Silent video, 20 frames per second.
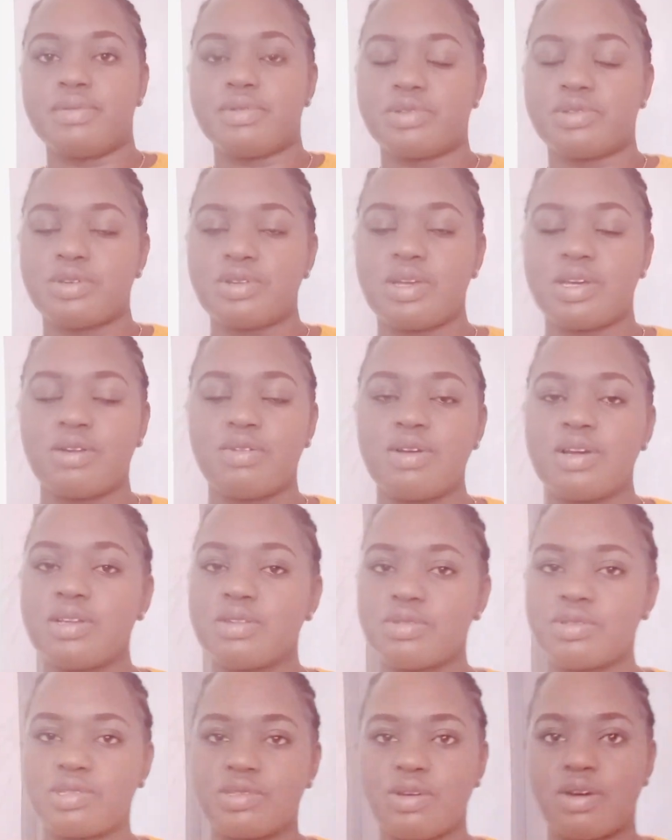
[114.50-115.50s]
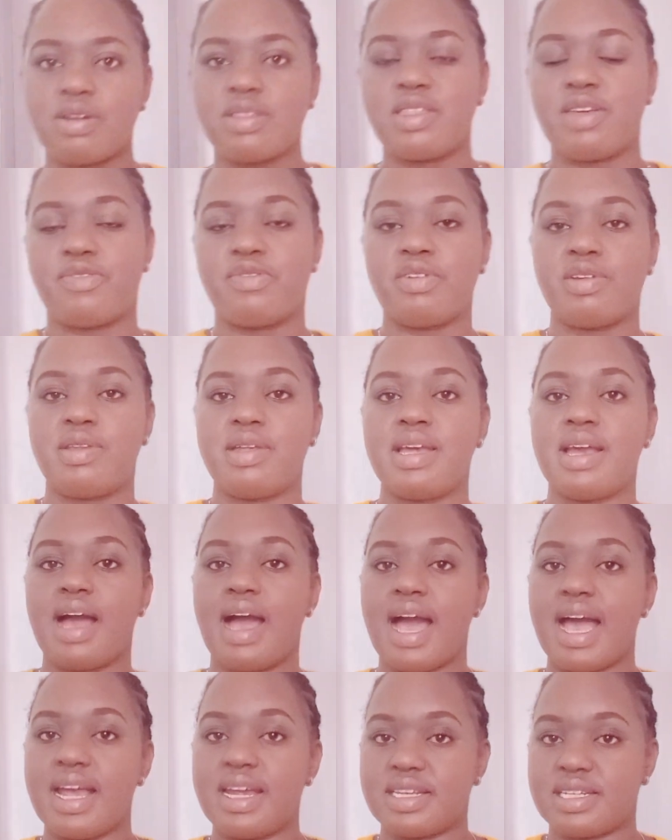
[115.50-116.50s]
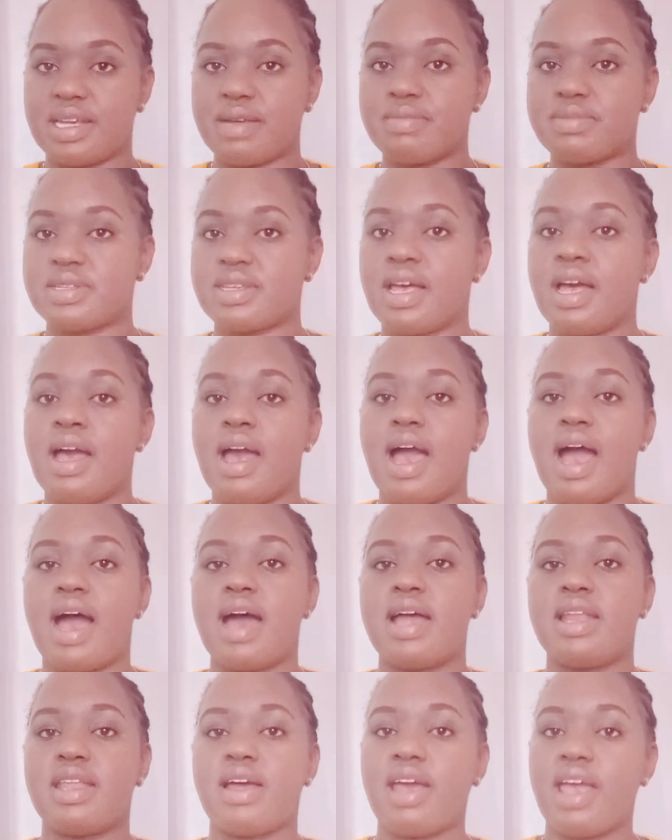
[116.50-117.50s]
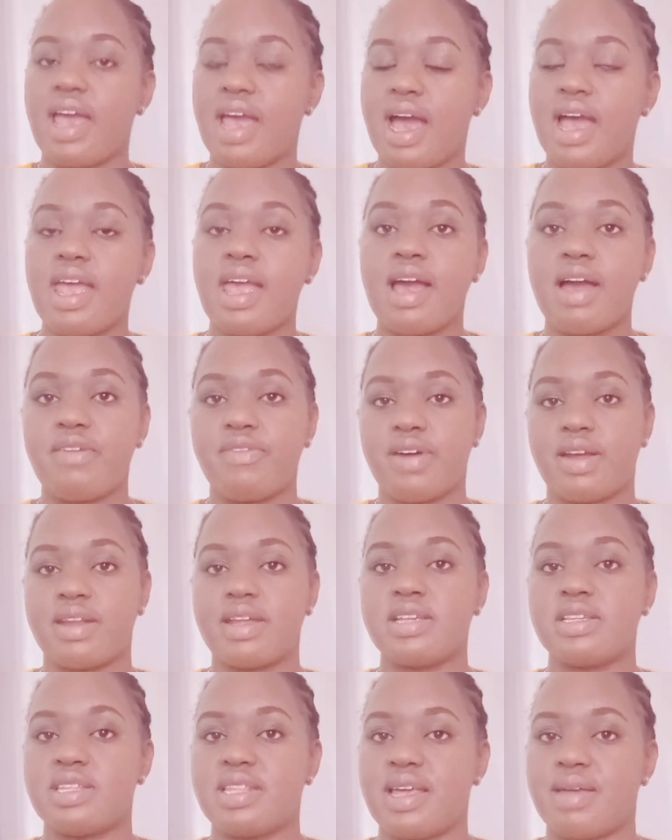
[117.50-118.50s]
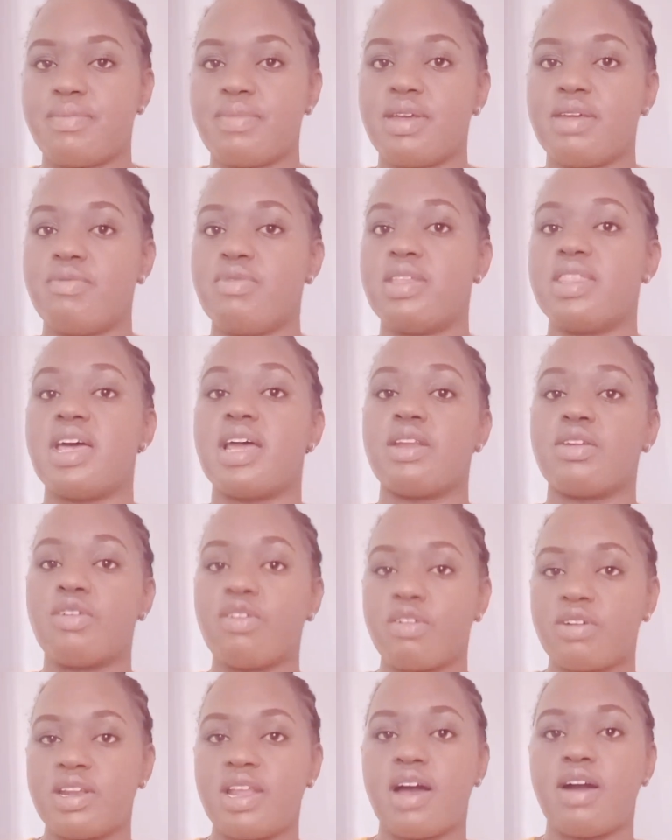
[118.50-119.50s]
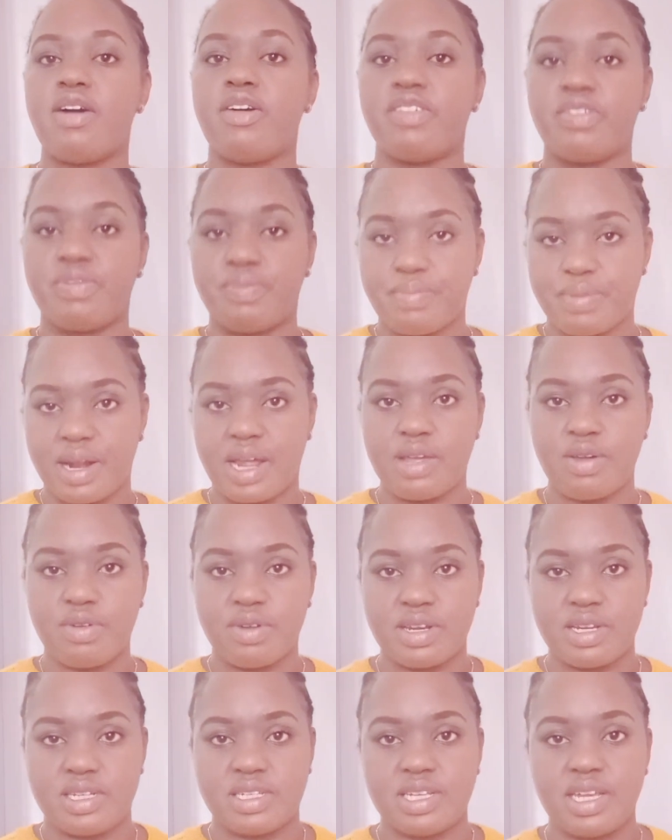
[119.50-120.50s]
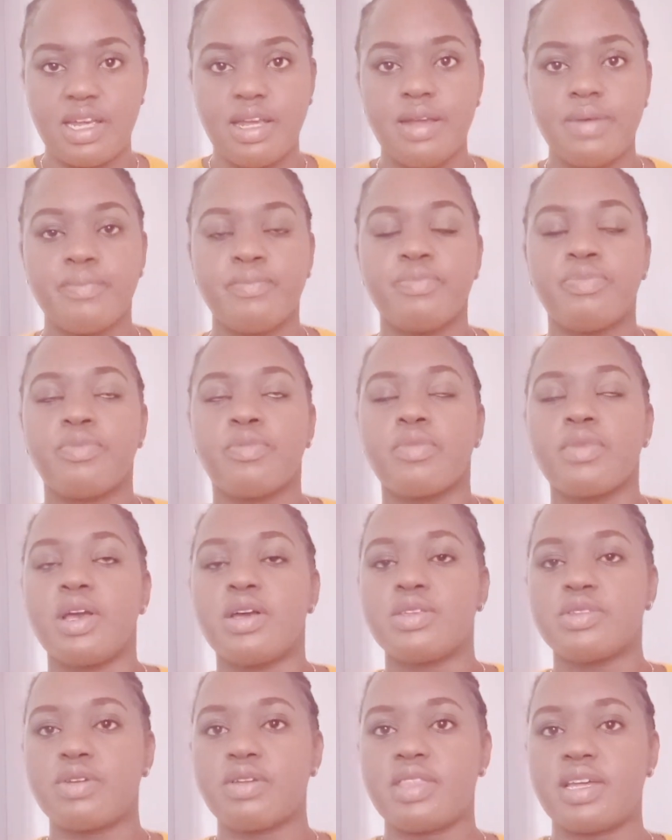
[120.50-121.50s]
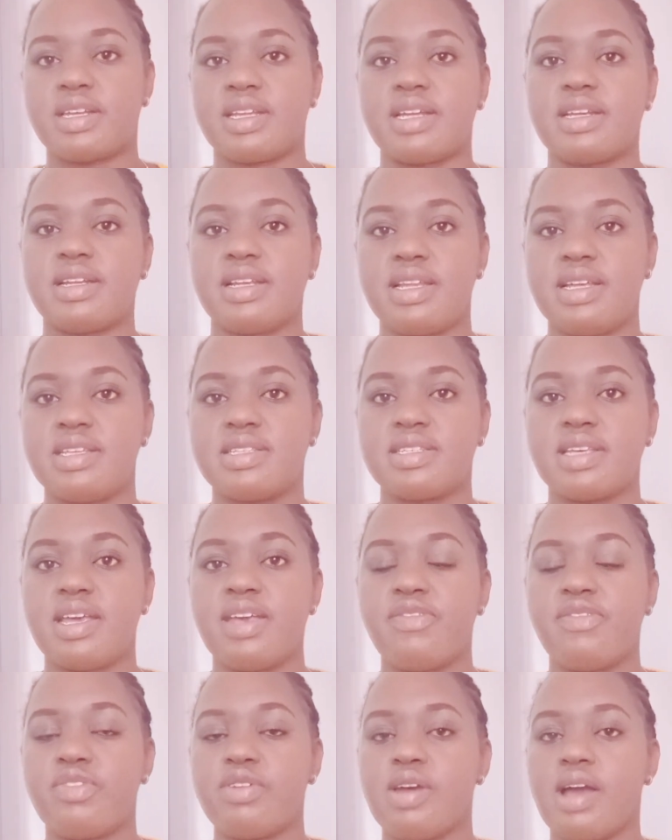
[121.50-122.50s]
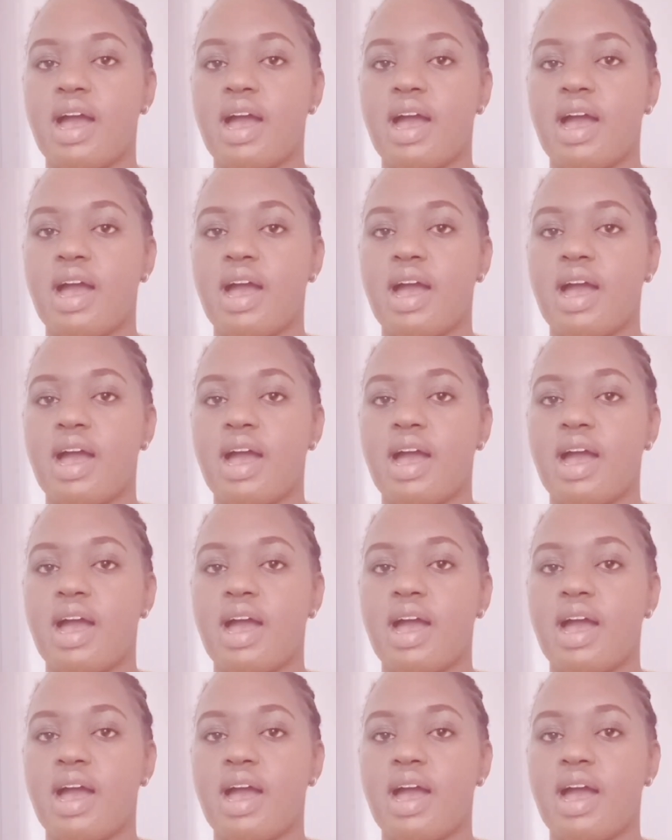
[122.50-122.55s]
so you're going to stock the following items, and I have arranged them with an order of priority so that at least if you